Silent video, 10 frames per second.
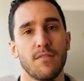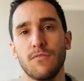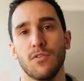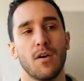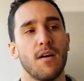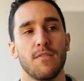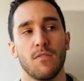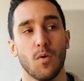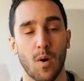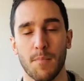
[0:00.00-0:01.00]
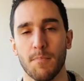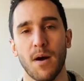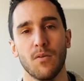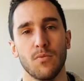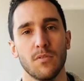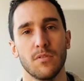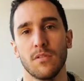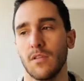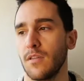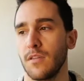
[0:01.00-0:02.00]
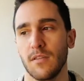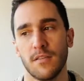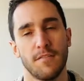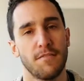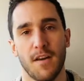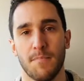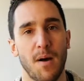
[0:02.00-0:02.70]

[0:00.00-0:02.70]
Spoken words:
if you have £1, £5,